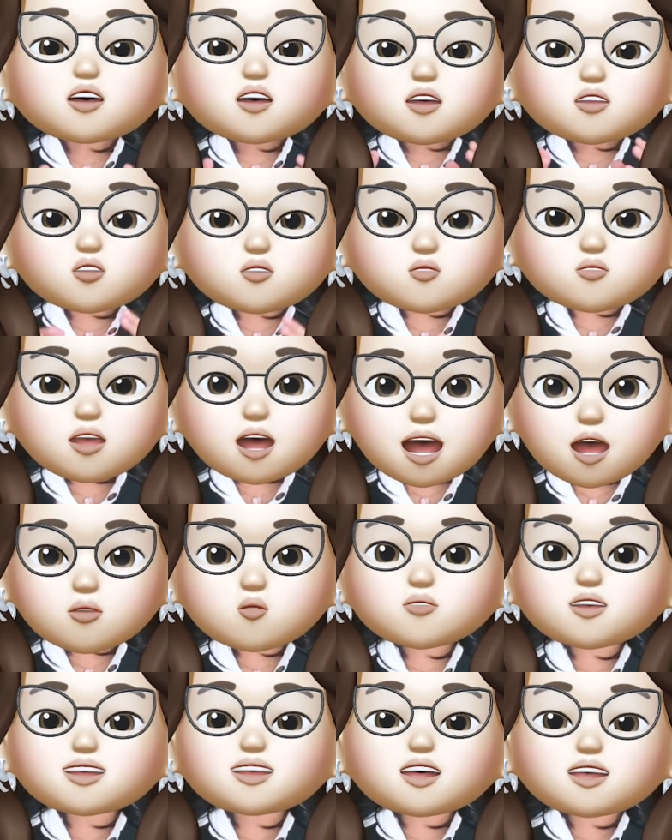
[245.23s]
So
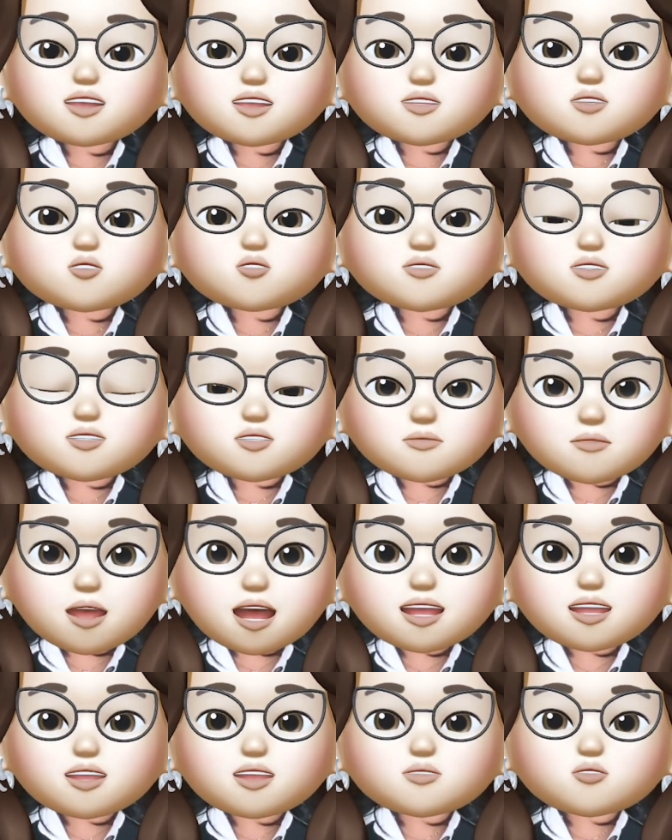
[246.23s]
how it understood the
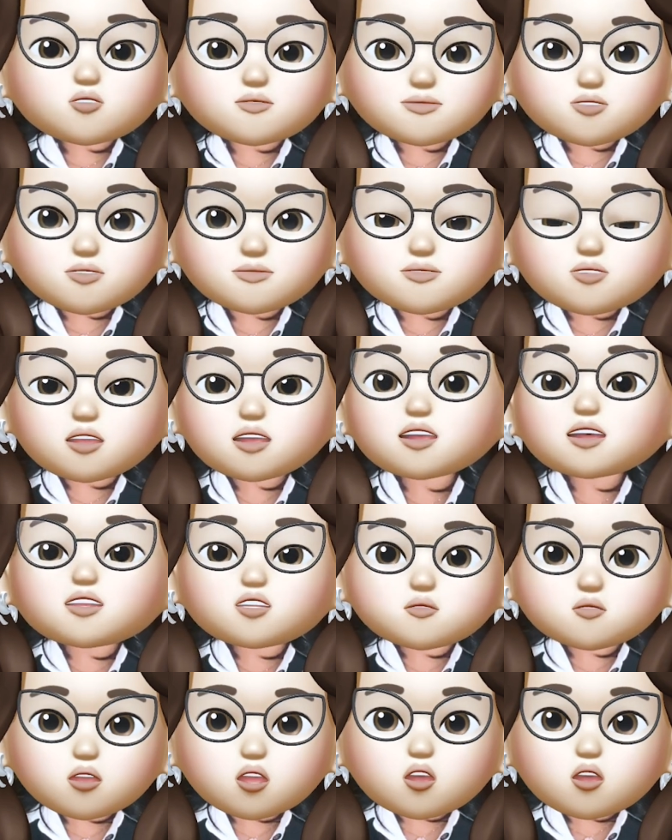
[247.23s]
semantics of the word
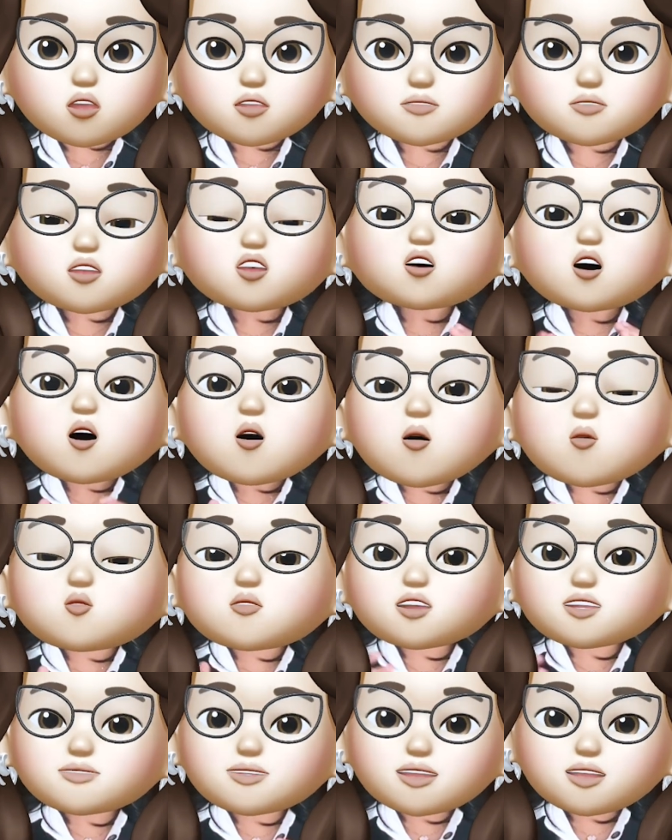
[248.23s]
is because
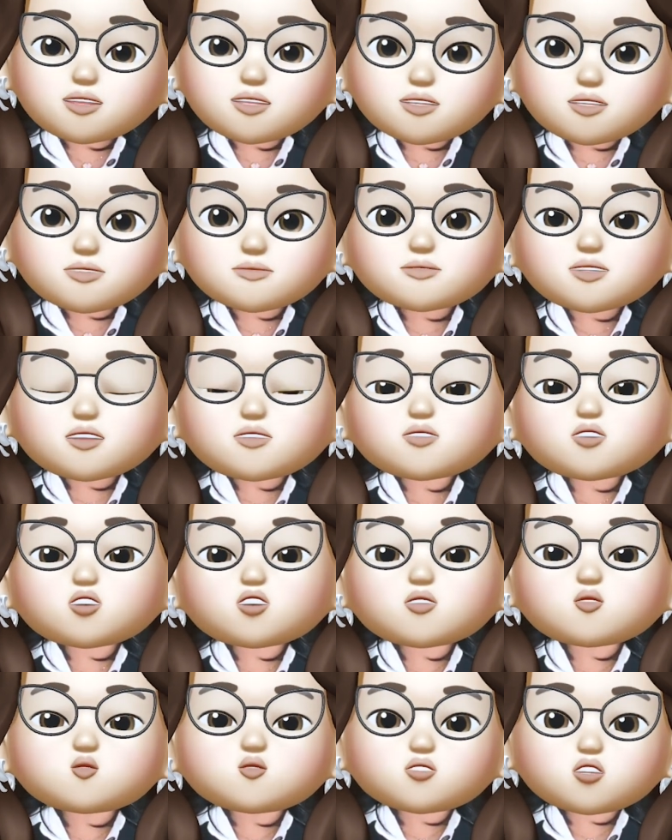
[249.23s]
over the years a
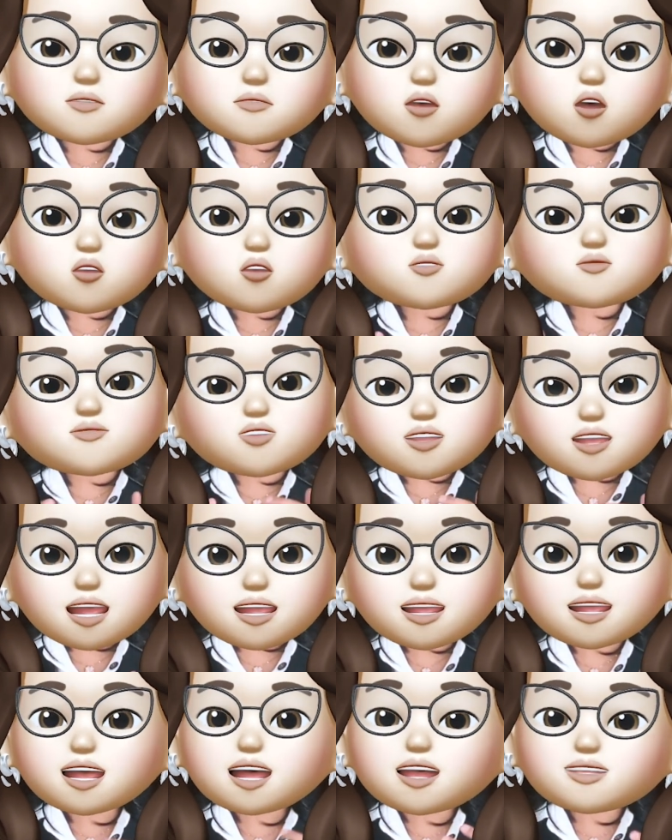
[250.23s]
huge amount of
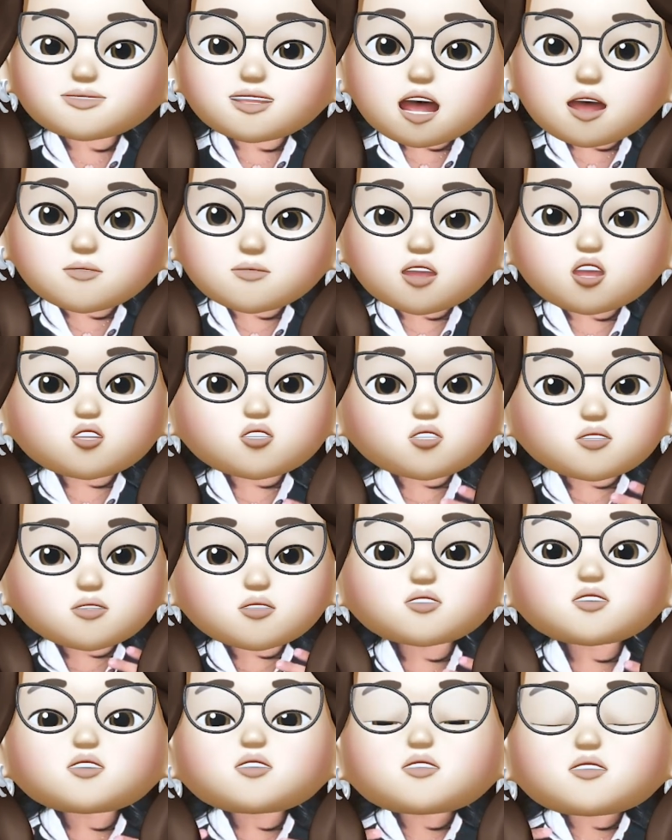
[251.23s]
training has happened to the
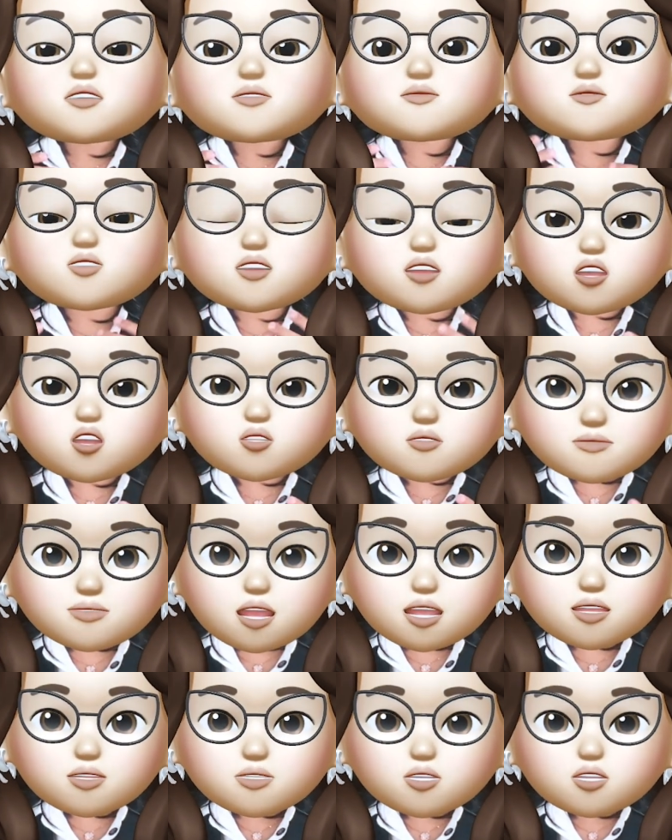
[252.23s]
word to vec.